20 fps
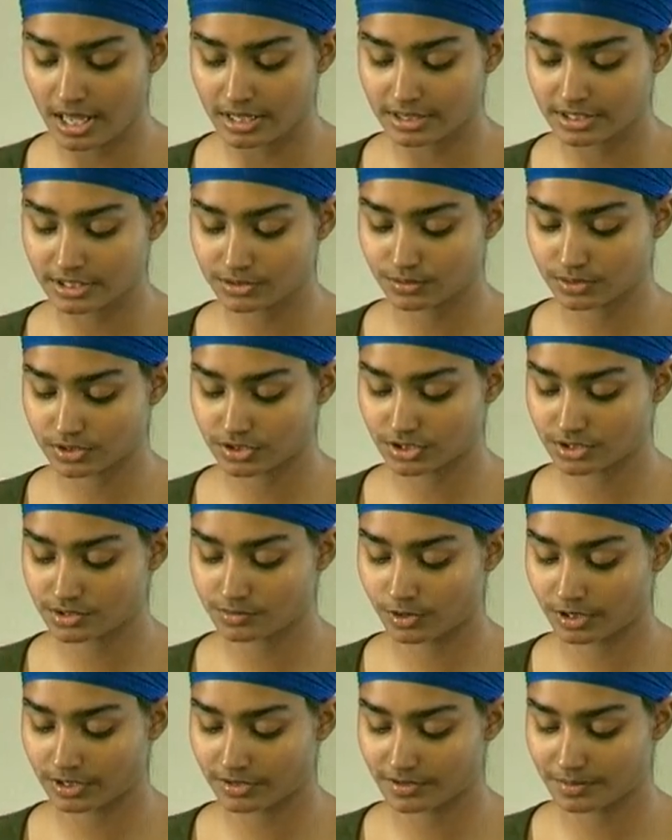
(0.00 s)
This was just
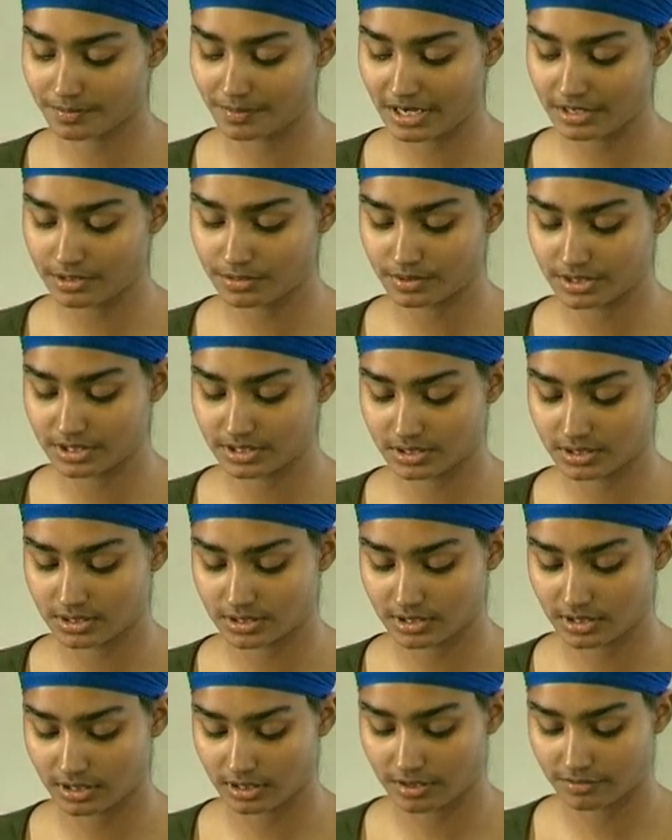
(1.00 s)
one of the many reasons
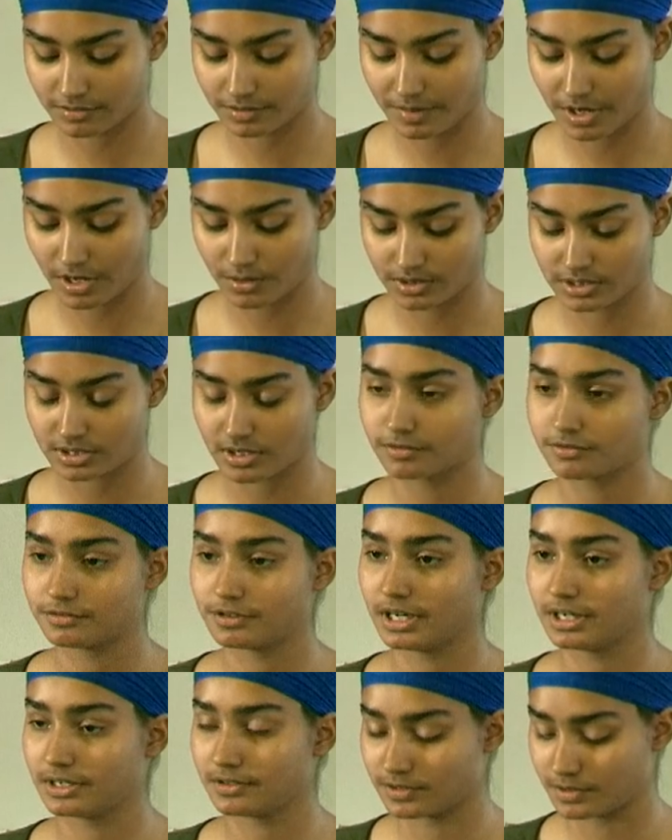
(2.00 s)
the government was
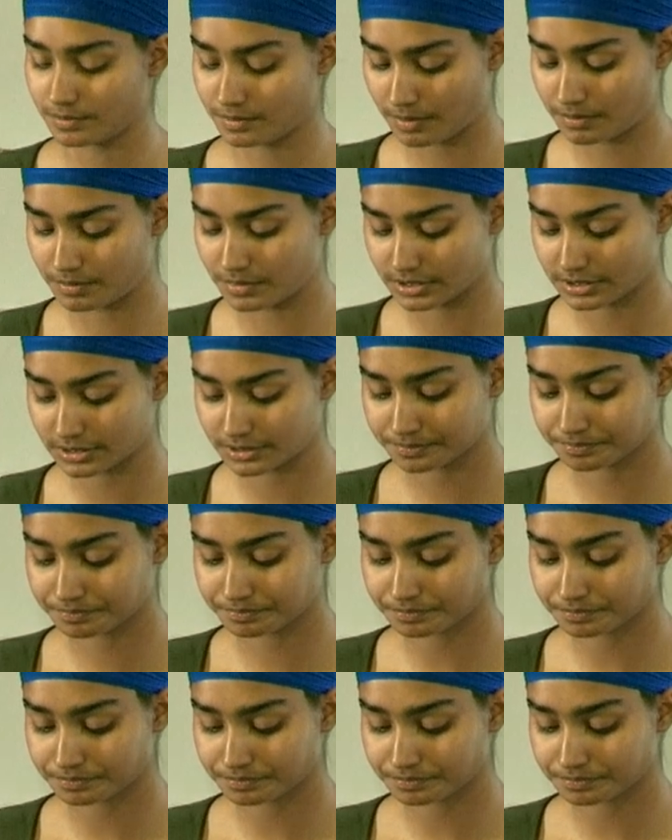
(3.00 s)
afraid of the Babbars.